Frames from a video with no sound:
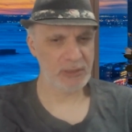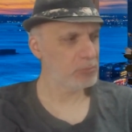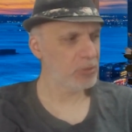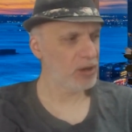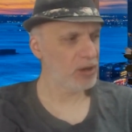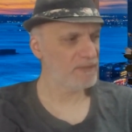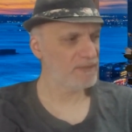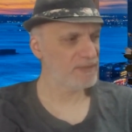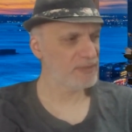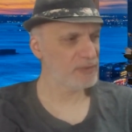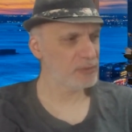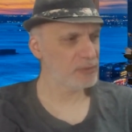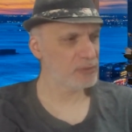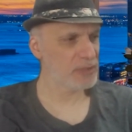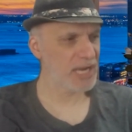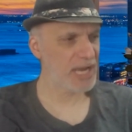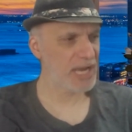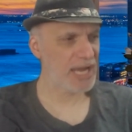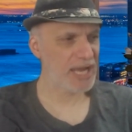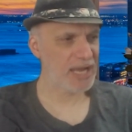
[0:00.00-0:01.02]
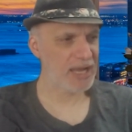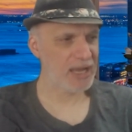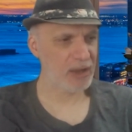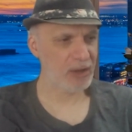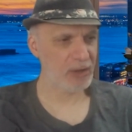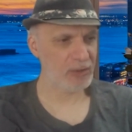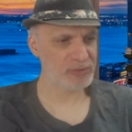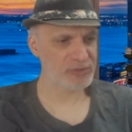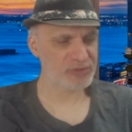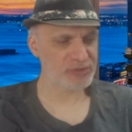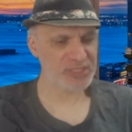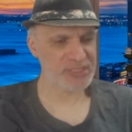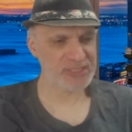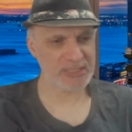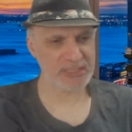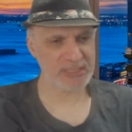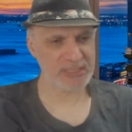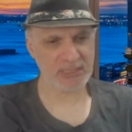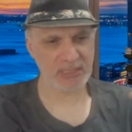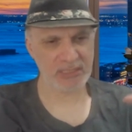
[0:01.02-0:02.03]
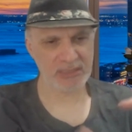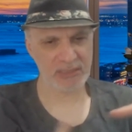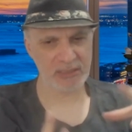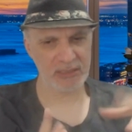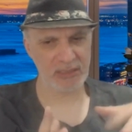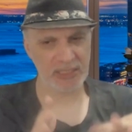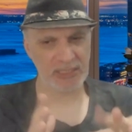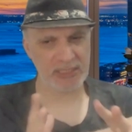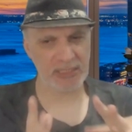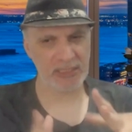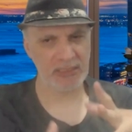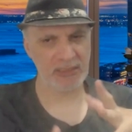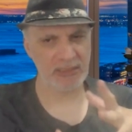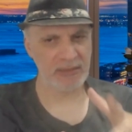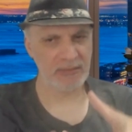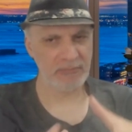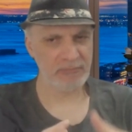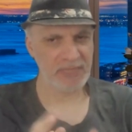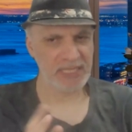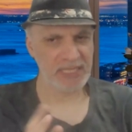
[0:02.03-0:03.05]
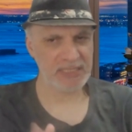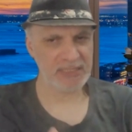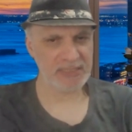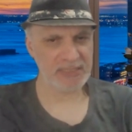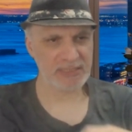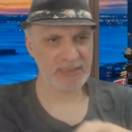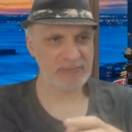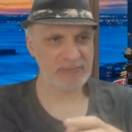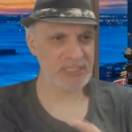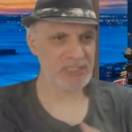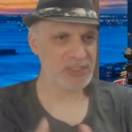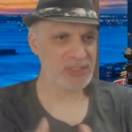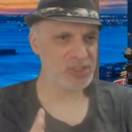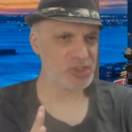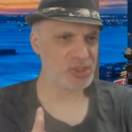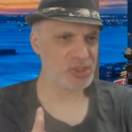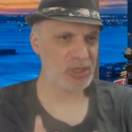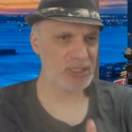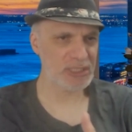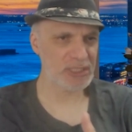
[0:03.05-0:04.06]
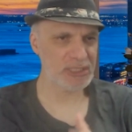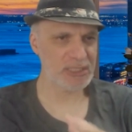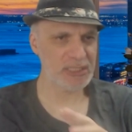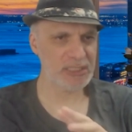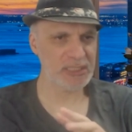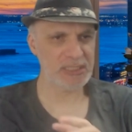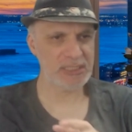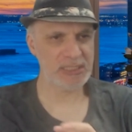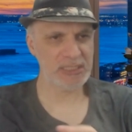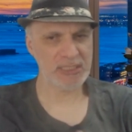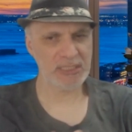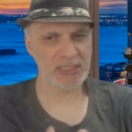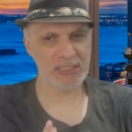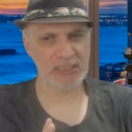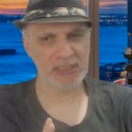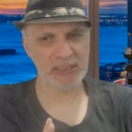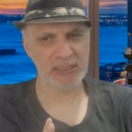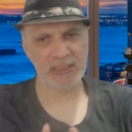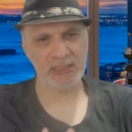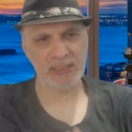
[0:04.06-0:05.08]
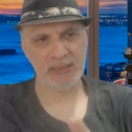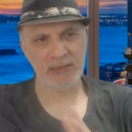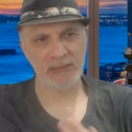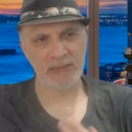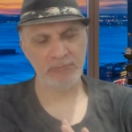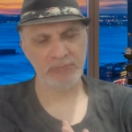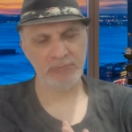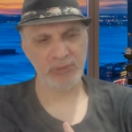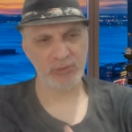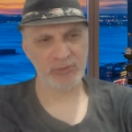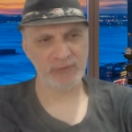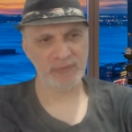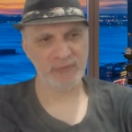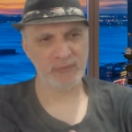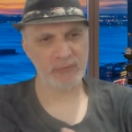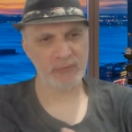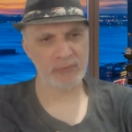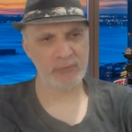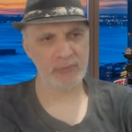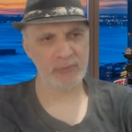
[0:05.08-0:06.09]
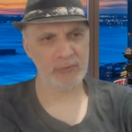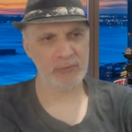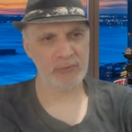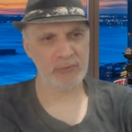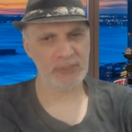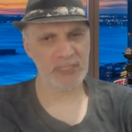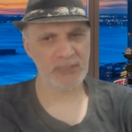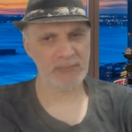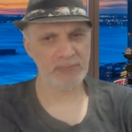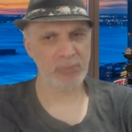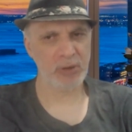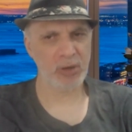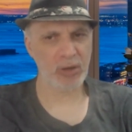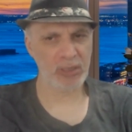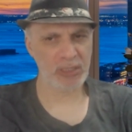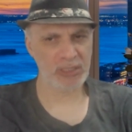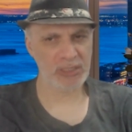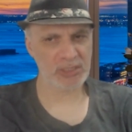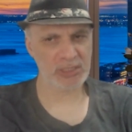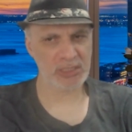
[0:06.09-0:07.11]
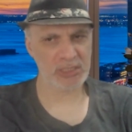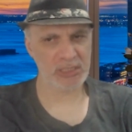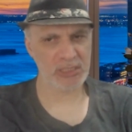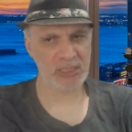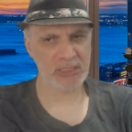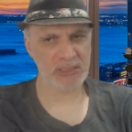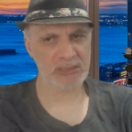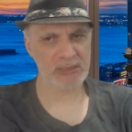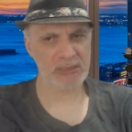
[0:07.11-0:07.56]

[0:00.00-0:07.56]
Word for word: buff your house it's it's kind of like making something shiny and beautiful and polishing it